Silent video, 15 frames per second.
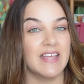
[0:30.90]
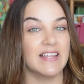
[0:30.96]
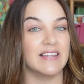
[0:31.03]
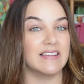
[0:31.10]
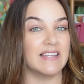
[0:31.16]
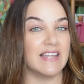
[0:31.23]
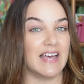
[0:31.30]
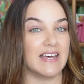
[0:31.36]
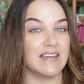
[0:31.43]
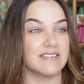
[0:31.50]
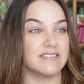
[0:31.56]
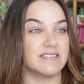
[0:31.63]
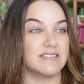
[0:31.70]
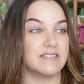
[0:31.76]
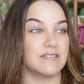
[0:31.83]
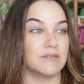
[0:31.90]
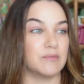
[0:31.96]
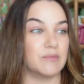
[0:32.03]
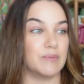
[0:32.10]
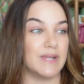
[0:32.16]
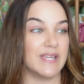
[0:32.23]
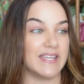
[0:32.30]
Last
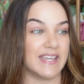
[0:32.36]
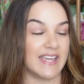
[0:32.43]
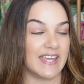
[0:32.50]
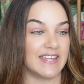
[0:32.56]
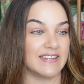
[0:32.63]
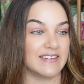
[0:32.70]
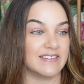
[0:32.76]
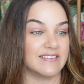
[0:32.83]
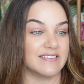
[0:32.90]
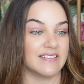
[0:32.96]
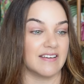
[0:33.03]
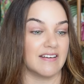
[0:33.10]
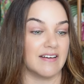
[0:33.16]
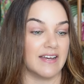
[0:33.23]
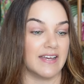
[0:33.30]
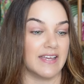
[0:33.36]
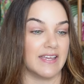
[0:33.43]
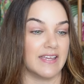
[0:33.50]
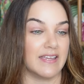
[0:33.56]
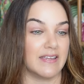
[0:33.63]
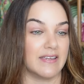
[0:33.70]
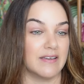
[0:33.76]
weekend
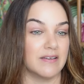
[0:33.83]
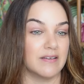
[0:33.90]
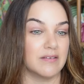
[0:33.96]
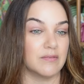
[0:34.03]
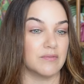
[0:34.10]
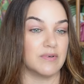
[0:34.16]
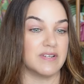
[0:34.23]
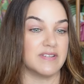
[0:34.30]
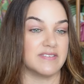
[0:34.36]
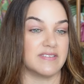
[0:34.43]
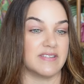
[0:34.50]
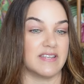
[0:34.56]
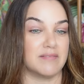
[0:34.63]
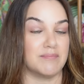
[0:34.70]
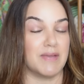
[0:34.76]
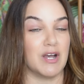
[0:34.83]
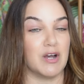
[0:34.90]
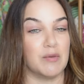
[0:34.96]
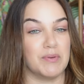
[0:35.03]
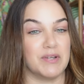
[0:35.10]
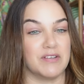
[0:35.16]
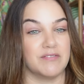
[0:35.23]
I was in
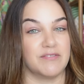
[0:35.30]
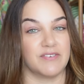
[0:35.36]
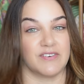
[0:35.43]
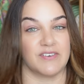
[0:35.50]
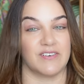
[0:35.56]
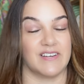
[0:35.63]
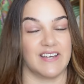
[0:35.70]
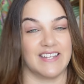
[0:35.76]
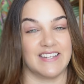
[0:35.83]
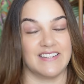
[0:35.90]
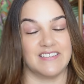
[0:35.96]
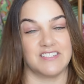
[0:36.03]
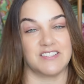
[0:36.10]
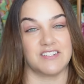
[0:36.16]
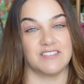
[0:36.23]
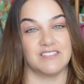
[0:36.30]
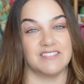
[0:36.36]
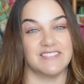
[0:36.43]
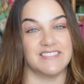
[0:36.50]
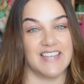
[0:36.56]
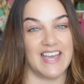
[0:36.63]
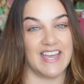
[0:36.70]
Melbourne for an
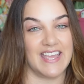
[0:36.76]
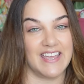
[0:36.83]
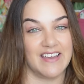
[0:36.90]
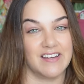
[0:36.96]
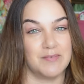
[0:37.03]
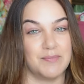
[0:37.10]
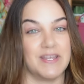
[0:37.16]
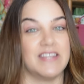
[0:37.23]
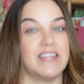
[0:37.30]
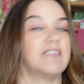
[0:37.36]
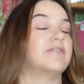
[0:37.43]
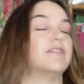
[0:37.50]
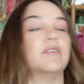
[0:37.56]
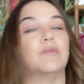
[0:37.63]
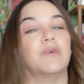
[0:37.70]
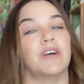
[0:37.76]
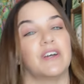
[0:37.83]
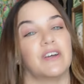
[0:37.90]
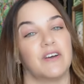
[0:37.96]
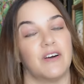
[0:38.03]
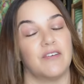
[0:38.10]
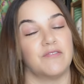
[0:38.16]
additional day. I'd been there for a
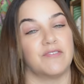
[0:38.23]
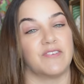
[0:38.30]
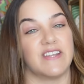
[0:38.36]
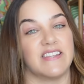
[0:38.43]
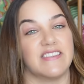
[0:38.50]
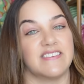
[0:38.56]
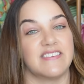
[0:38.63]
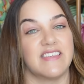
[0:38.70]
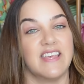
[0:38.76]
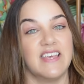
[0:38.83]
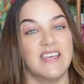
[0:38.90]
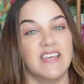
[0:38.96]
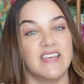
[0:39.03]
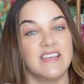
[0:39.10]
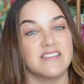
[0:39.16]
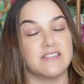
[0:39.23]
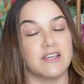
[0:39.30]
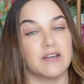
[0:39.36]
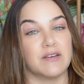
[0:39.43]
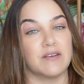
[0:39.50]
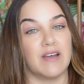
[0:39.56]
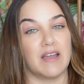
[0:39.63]
work conference,
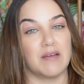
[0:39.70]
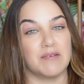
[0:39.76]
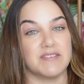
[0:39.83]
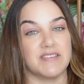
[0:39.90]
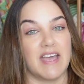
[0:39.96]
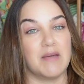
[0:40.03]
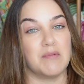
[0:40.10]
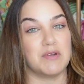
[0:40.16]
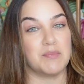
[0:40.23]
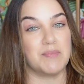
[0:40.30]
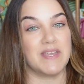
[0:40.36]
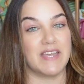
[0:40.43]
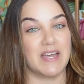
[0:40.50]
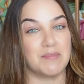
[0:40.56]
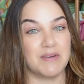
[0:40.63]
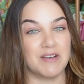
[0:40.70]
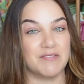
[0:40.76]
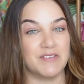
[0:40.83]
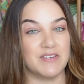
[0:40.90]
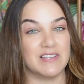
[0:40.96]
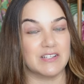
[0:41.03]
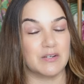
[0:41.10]
so I was able to pick up a
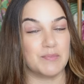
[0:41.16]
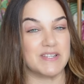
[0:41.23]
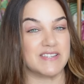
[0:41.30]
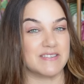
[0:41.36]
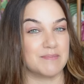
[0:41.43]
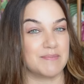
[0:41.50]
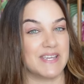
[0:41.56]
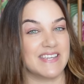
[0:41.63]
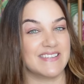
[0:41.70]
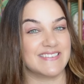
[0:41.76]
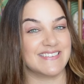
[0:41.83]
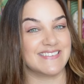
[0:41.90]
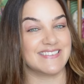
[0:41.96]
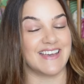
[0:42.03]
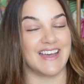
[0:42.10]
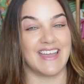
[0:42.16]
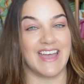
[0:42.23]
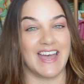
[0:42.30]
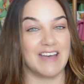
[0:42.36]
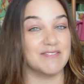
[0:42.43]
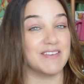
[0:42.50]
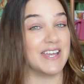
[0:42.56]
few little bits and pieces. I
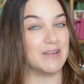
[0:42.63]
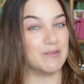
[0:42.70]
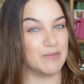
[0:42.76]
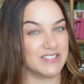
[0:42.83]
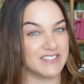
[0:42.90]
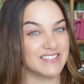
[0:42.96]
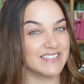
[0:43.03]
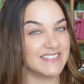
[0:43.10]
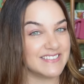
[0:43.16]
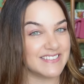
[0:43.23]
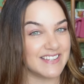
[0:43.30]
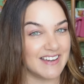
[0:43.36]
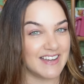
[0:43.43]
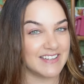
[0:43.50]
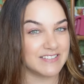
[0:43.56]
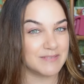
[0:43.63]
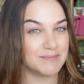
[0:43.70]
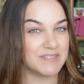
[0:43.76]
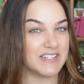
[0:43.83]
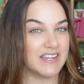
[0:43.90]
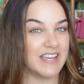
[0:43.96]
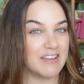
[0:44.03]
have a wish list
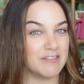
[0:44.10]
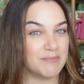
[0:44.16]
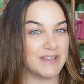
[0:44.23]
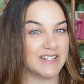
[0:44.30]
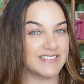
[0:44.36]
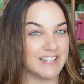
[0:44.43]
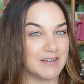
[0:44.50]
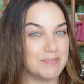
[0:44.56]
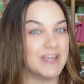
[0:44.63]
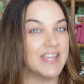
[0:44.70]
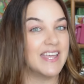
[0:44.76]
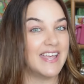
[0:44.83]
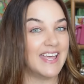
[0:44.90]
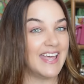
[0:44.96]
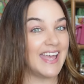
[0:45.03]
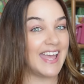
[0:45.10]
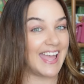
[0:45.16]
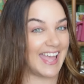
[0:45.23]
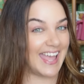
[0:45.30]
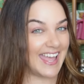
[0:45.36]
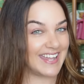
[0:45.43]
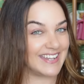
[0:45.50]
item that I have picked up,
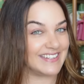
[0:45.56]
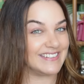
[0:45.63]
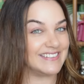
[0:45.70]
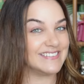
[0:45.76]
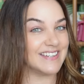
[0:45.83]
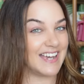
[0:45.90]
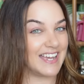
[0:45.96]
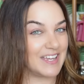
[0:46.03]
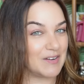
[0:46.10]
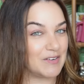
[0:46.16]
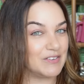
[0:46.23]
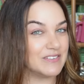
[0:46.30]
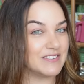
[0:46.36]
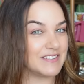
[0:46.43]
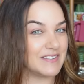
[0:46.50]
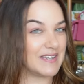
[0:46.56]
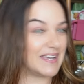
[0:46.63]
and I also